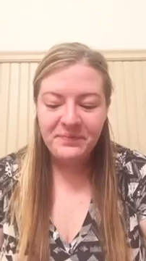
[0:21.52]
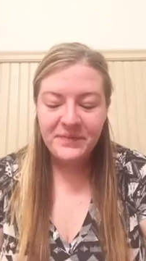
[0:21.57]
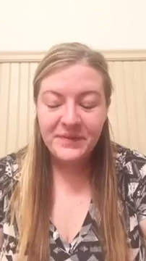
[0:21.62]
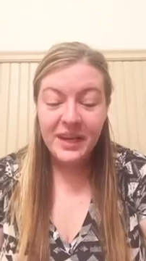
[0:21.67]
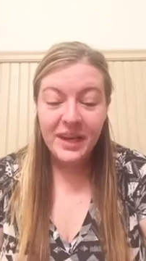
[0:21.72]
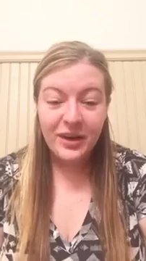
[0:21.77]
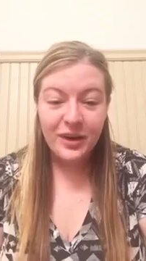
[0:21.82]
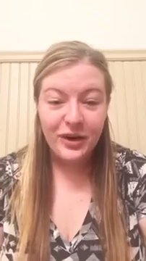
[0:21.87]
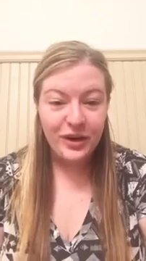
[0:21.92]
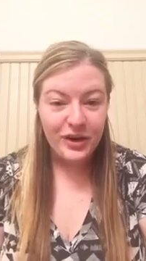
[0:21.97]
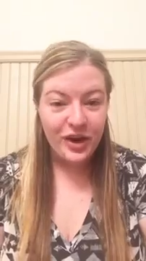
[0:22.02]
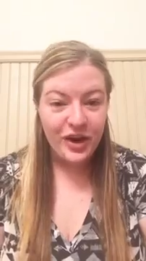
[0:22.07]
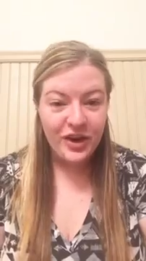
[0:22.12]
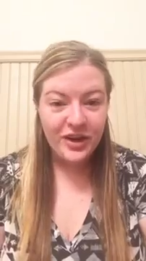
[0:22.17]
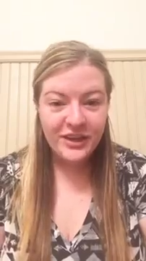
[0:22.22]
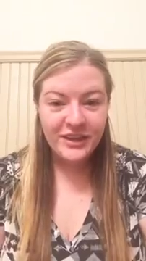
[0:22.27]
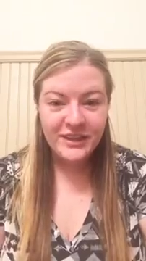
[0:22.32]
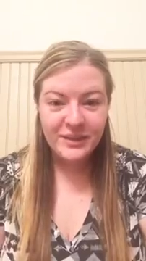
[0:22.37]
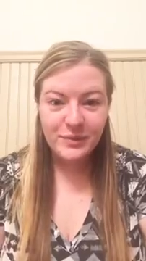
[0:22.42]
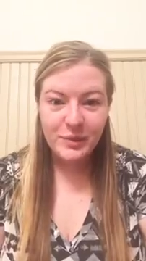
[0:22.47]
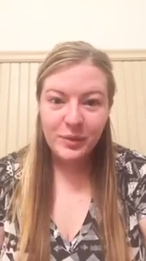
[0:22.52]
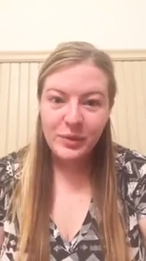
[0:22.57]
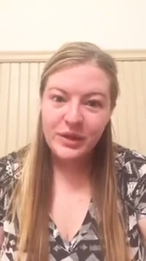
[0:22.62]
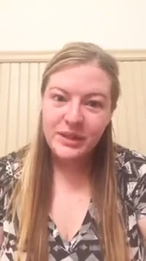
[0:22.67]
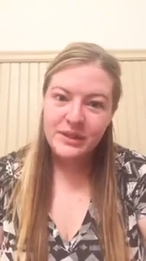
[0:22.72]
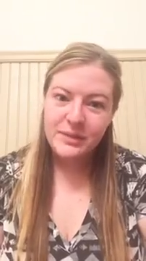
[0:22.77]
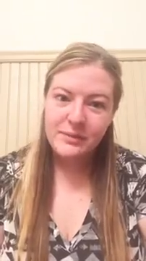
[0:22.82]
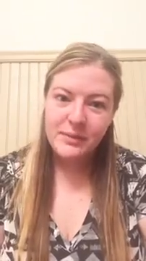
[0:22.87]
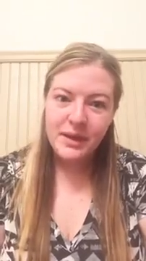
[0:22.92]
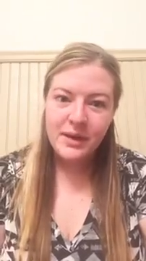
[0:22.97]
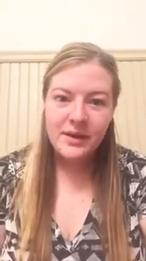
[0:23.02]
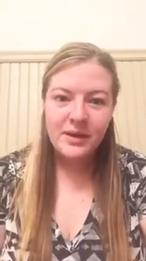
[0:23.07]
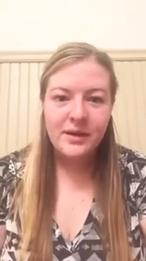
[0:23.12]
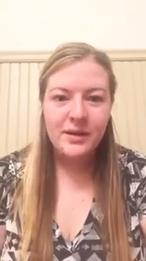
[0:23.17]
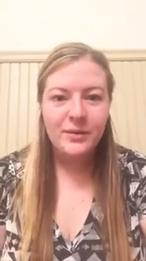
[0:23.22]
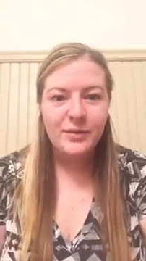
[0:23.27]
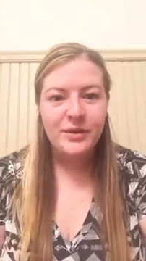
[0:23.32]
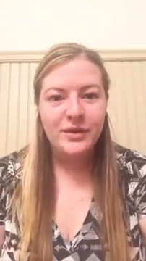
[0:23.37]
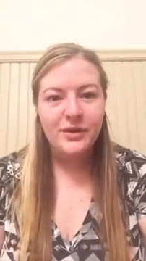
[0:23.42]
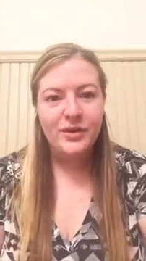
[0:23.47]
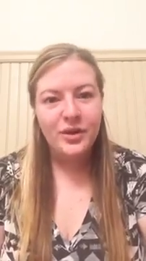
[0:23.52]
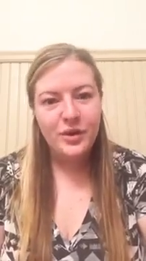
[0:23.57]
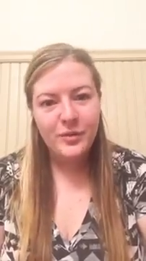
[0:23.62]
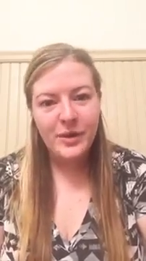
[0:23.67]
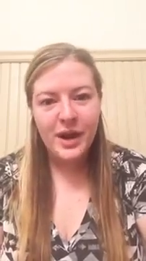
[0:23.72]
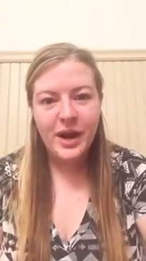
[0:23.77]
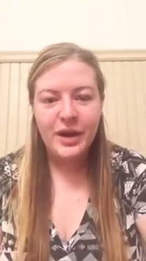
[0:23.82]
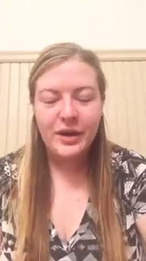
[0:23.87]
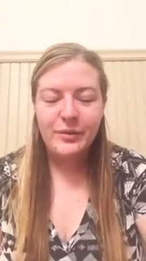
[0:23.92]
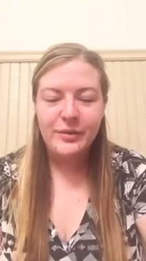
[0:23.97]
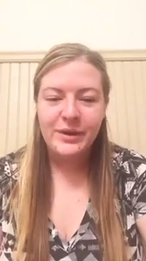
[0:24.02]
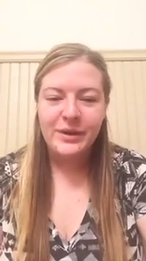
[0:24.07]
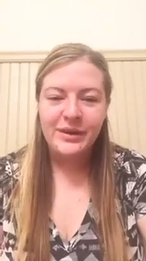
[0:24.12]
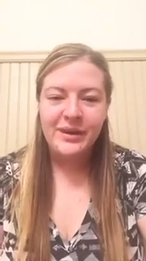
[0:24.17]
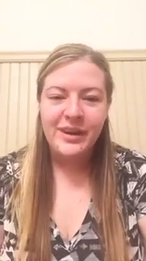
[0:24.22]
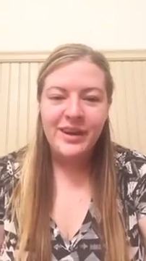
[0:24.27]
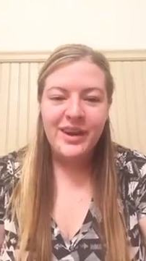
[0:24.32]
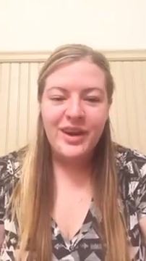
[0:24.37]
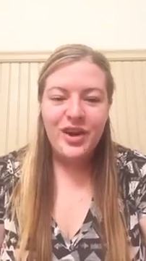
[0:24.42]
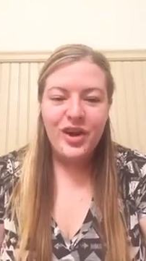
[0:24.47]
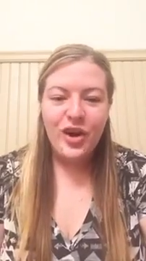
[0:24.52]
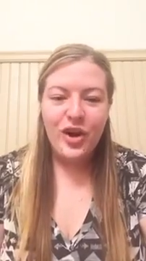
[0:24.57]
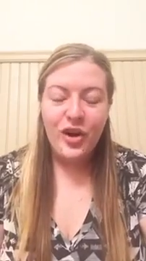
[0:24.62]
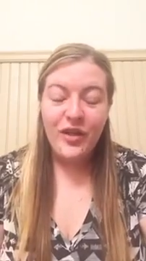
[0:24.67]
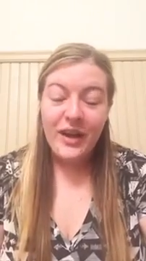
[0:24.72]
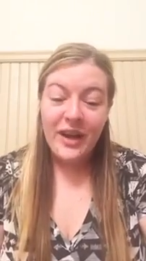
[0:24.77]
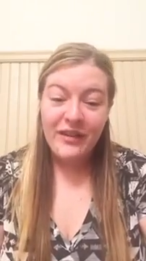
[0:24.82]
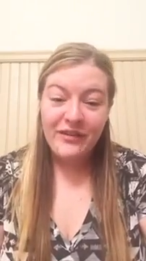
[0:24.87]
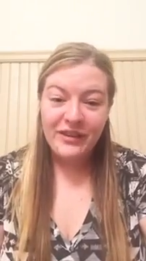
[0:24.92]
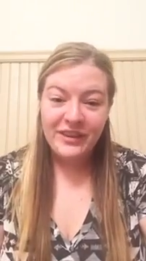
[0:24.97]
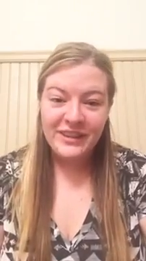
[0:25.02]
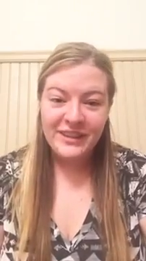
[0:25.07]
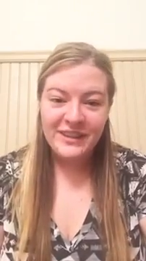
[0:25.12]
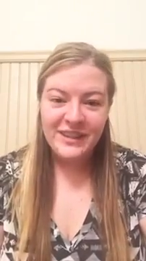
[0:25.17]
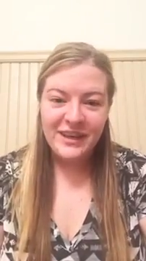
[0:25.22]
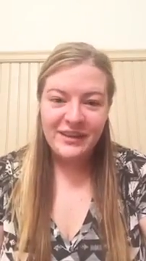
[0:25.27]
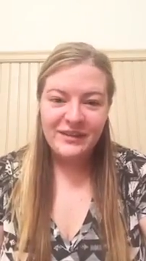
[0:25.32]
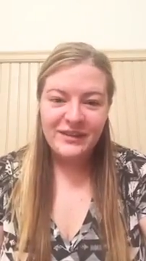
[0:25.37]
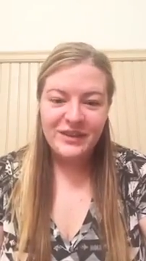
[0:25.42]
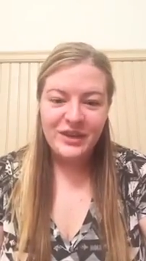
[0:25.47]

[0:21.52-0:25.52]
take our dogs, and people get to meet them and learn about them and all that fun stuff.